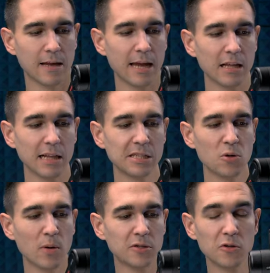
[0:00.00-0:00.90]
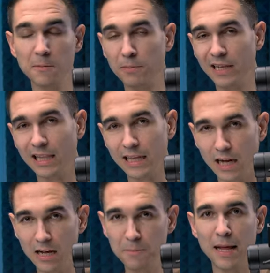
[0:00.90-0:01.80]
And unless you want to completely
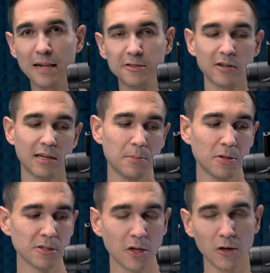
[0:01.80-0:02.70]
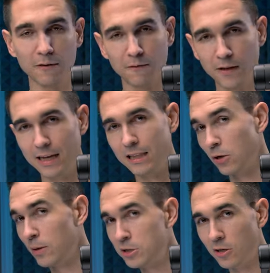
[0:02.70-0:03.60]
unbalance your gimbal so you can fit it in the
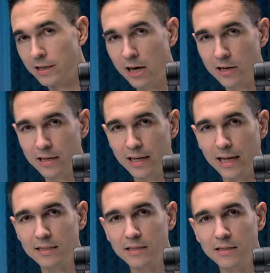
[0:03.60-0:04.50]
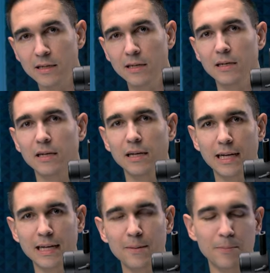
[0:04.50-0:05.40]
original carrying case, you're
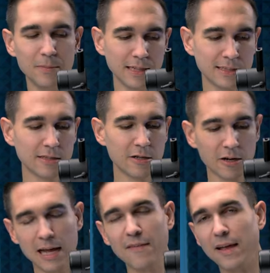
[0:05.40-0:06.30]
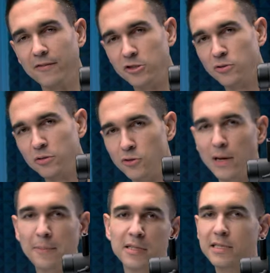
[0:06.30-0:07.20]
gonna have to have it
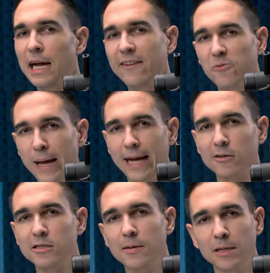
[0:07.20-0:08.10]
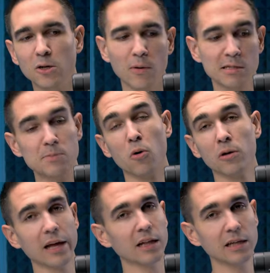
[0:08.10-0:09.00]
strapped to the side of a bag or something where it's more
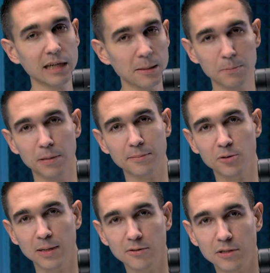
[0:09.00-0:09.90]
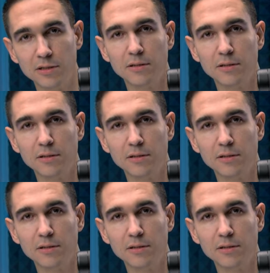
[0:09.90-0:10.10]
likely to get bumped around.